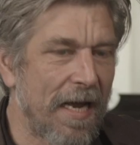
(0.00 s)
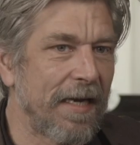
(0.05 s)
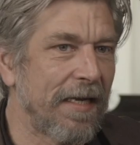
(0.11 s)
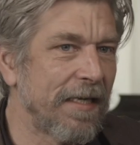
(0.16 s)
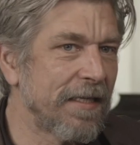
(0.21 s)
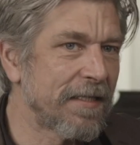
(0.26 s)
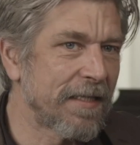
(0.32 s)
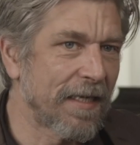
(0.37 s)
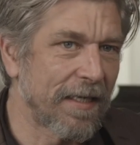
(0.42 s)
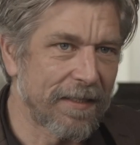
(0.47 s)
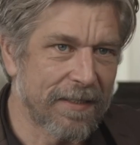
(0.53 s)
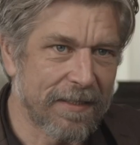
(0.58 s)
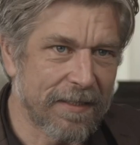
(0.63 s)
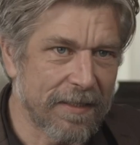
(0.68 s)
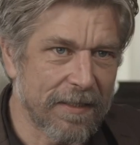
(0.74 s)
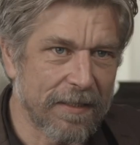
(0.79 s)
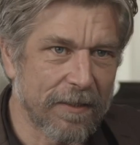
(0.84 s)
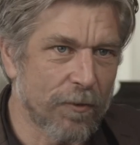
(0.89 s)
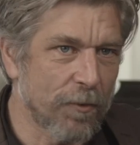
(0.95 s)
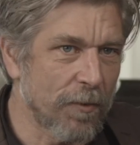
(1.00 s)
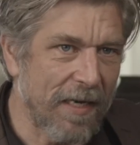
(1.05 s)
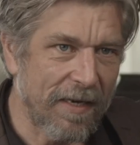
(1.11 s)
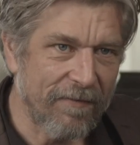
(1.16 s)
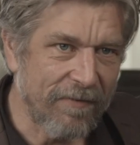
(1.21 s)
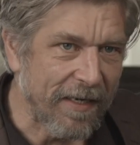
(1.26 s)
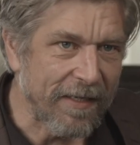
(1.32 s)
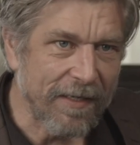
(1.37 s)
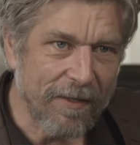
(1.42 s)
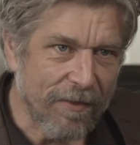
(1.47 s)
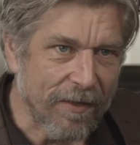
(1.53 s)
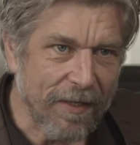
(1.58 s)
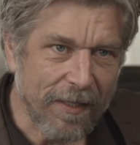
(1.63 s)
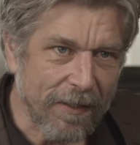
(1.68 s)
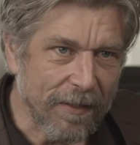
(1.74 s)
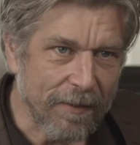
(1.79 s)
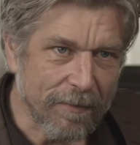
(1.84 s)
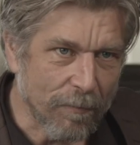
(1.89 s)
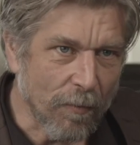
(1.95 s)
And he said, "Do you have
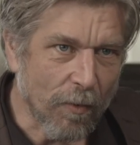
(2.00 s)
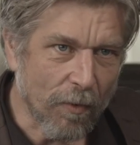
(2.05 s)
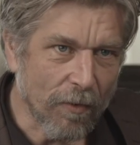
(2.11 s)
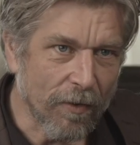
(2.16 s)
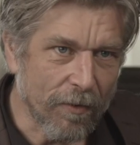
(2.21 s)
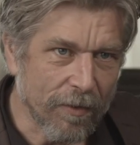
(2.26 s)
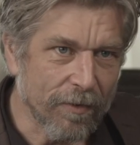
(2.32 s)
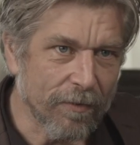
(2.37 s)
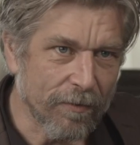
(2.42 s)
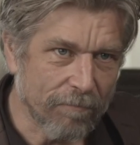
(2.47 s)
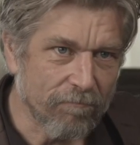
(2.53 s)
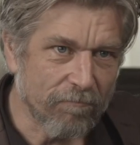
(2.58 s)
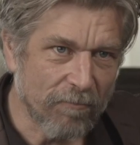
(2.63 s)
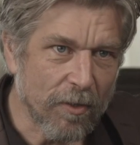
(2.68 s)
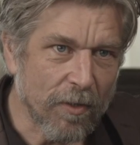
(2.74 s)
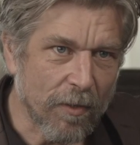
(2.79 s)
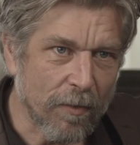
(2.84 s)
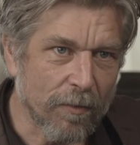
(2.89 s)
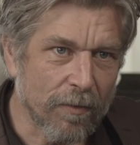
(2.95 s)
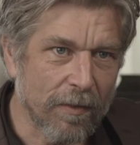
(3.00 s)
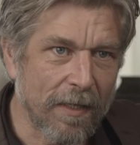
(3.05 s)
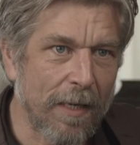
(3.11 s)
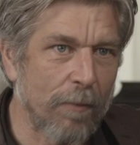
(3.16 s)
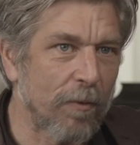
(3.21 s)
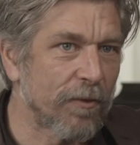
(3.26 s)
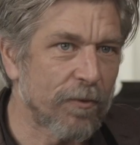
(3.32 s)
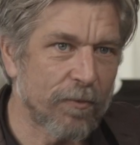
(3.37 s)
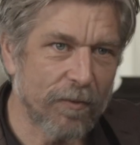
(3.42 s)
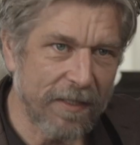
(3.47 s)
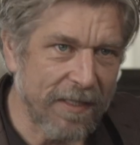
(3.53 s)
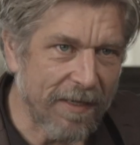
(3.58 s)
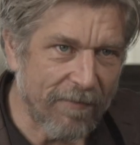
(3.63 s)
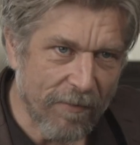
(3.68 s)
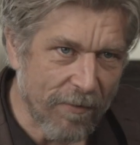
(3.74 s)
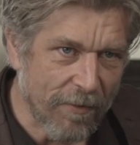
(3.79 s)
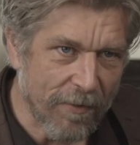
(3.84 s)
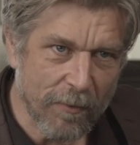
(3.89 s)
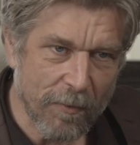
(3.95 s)
anything more? You know, I want to read
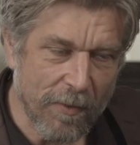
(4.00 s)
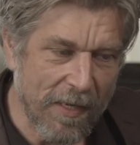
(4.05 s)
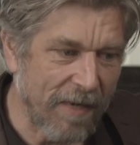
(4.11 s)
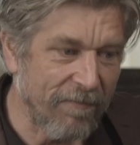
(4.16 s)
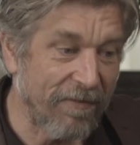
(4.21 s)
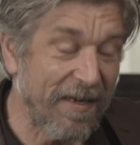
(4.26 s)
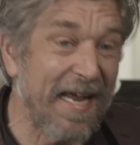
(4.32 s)
everything you have."